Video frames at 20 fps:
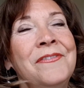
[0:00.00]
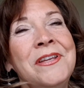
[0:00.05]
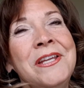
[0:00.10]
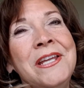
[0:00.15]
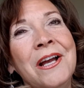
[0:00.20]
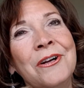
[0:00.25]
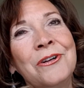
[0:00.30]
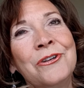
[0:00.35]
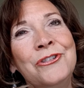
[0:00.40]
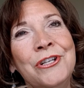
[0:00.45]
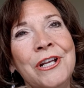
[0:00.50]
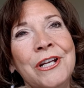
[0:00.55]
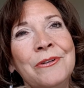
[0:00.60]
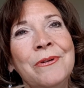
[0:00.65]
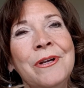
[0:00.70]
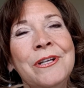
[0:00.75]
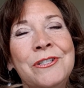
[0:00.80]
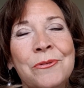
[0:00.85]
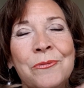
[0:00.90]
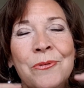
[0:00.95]
the younger
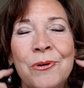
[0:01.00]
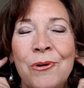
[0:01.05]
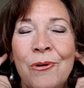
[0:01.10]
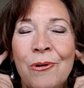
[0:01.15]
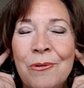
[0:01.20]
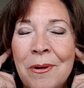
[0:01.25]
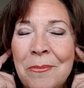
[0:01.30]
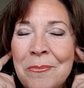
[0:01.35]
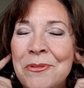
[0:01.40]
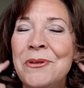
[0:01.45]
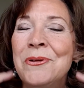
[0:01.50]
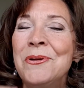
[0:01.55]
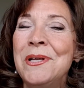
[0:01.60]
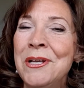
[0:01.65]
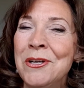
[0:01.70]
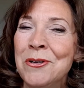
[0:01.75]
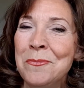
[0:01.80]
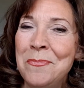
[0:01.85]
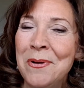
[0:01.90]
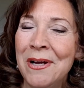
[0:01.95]
generation will go around with
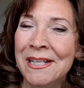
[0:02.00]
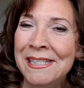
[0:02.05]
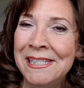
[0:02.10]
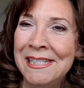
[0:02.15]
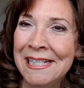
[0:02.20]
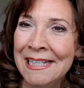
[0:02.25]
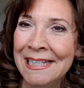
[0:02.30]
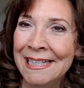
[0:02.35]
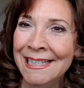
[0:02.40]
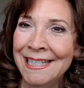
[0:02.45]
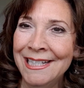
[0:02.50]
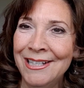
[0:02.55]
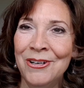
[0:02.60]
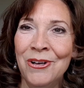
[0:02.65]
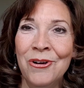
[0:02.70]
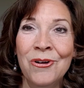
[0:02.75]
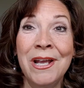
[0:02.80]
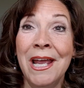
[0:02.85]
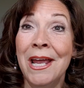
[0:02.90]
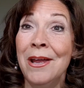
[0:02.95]
their earbuds
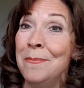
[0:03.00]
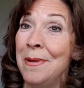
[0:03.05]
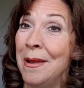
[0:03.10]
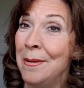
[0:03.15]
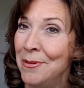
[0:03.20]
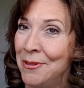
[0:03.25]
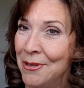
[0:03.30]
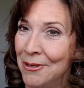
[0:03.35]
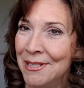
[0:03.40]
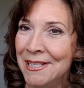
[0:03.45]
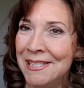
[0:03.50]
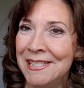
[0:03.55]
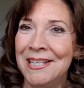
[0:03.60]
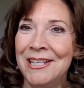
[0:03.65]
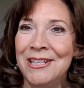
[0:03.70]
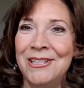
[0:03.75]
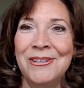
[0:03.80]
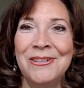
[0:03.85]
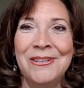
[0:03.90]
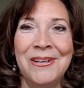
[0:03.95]
in. Okay, maybe they're
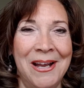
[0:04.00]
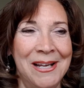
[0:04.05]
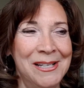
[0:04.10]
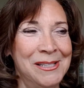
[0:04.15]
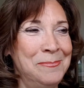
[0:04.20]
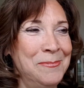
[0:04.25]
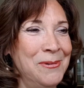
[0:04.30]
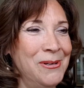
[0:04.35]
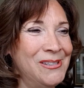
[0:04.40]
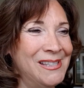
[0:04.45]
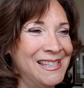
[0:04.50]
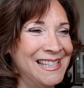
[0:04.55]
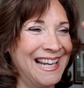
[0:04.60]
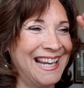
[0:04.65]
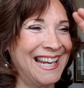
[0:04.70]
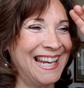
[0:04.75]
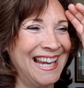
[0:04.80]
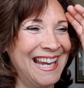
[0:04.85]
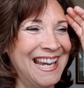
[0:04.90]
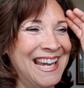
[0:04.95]
listening to nice
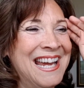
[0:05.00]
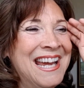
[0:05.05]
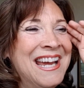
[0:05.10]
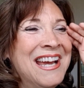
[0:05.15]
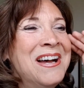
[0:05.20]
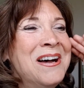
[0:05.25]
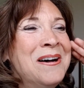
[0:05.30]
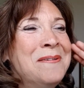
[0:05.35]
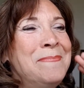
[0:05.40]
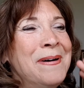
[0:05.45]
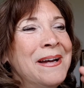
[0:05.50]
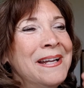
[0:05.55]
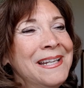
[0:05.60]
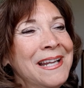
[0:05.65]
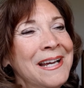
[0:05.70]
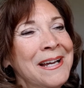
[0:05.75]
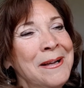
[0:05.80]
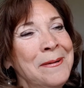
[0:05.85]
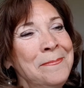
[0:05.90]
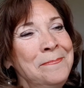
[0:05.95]
music,
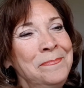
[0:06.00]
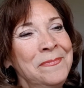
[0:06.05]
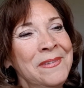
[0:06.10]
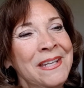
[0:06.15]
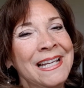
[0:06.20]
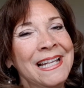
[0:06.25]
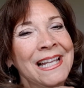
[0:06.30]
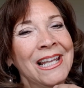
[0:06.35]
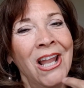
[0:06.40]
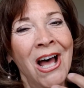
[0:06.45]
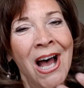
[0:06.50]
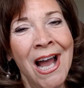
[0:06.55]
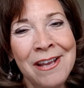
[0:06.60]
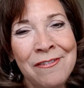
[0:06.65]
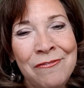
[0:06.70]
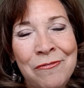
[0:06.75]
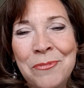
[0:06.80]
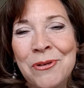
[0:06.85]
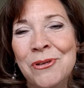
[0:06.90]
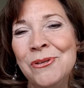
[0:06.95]
but
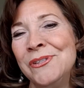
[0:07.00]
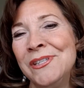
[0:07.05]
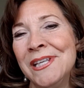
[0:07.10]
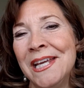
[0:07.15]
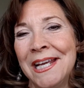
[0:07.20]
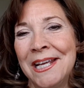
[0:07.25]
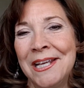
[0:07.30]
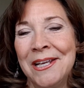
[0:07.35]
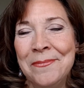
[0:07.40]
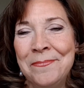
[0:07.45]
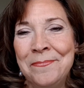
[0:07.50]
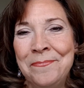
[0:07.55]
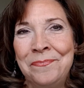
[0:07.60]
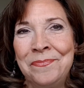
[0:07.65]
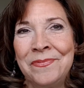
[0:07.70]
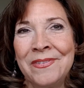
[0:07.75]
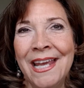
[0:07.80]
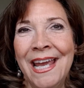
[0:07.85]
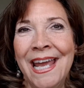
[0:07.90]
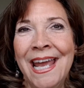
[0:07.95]
live
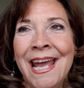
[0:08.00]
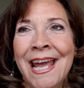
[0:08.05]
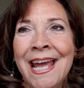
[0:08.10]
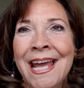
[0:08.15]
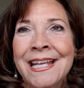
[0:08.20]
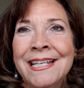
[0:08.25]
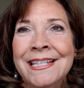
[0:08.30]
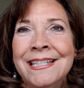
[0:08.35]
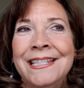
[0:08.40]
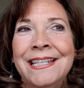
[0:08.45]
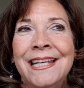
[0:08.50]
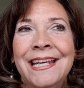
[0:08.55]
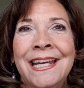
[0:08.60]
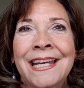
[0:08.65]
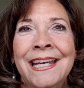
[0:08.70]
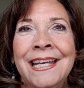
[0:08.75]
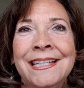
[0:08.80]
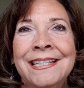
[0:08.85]
music and